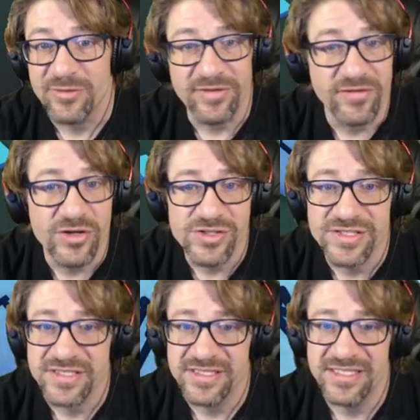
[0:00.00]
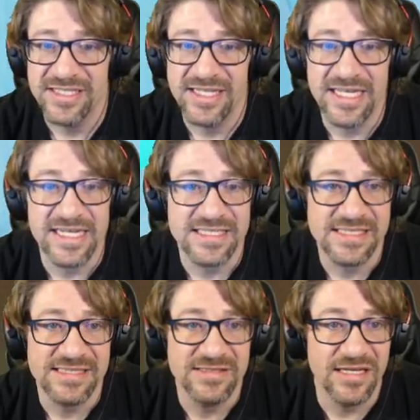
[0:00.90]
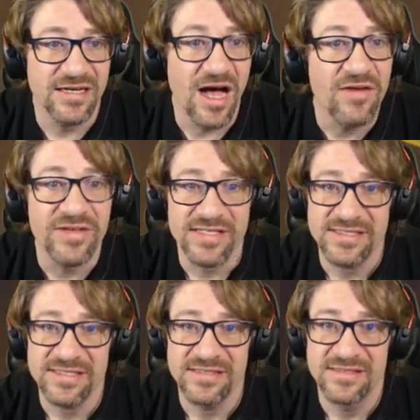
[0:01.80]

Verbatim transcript: reverse and it's obvious.